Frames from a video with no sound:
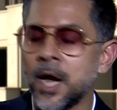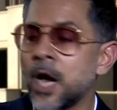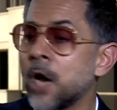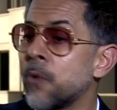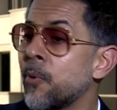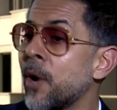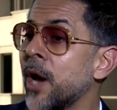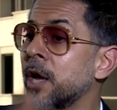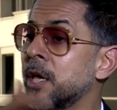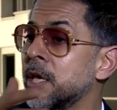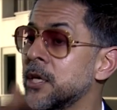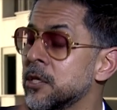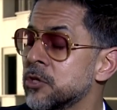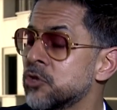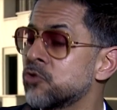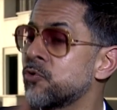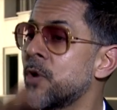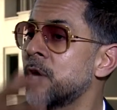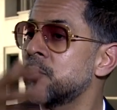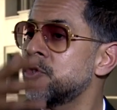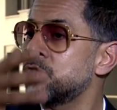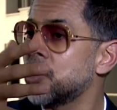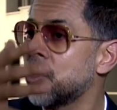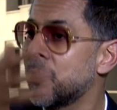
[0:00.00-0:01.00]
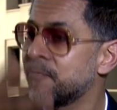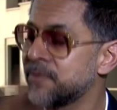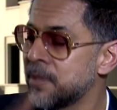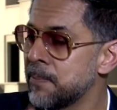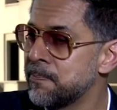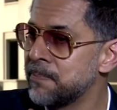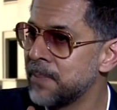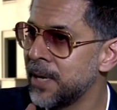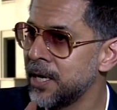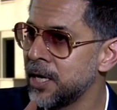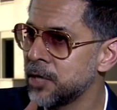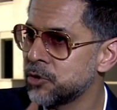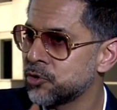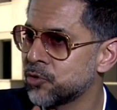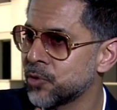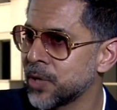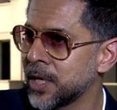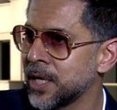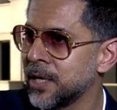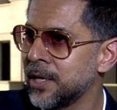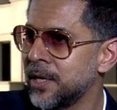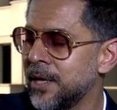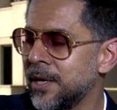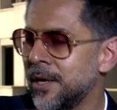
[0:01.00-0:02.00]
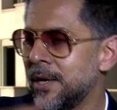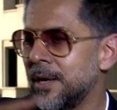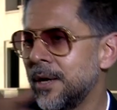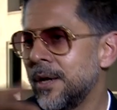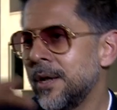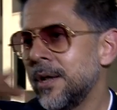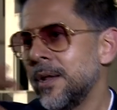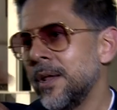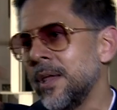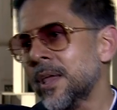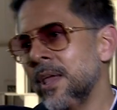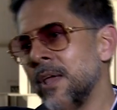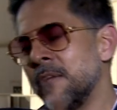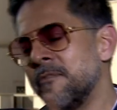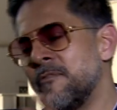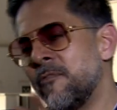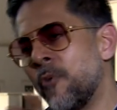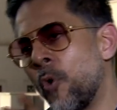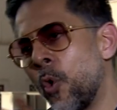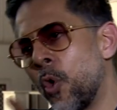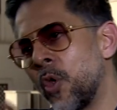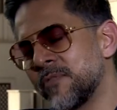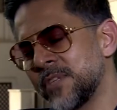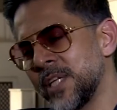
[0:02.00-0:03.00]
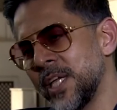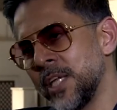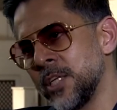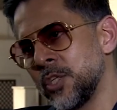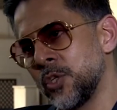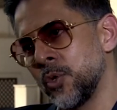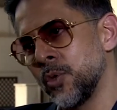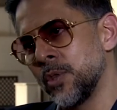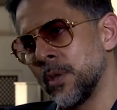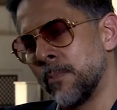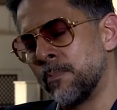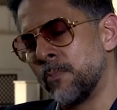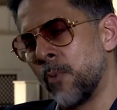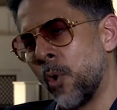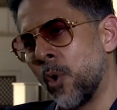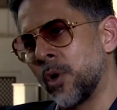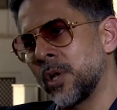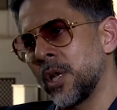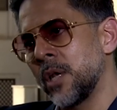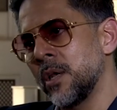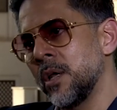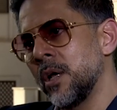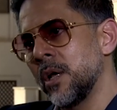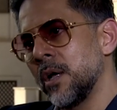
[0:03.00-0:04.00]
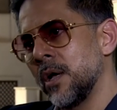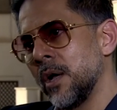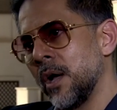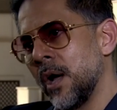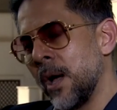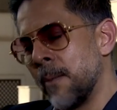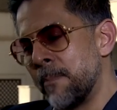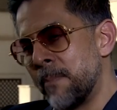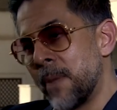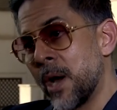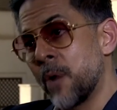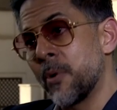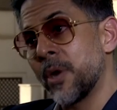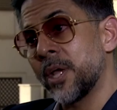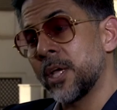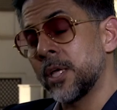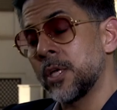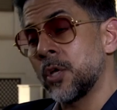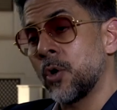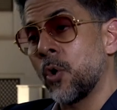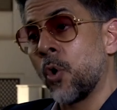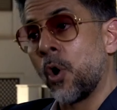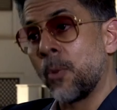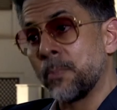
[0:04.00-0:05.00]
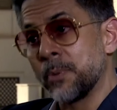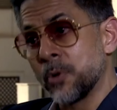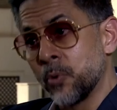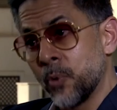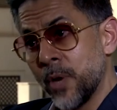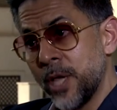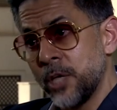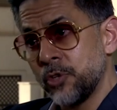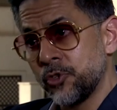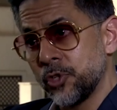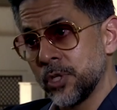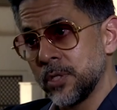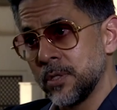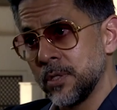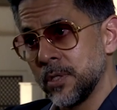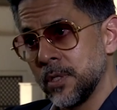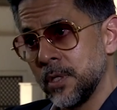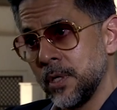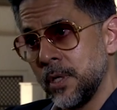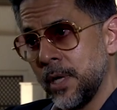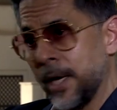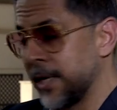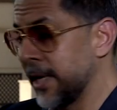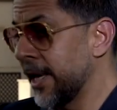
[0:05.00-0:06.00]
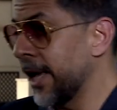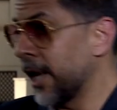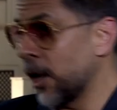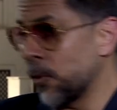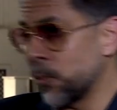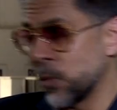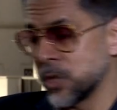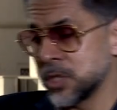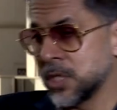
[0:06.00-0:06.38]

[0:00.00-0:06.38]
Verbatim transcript: hierarchical structure of the military evolved into the modern American corporation. And again, it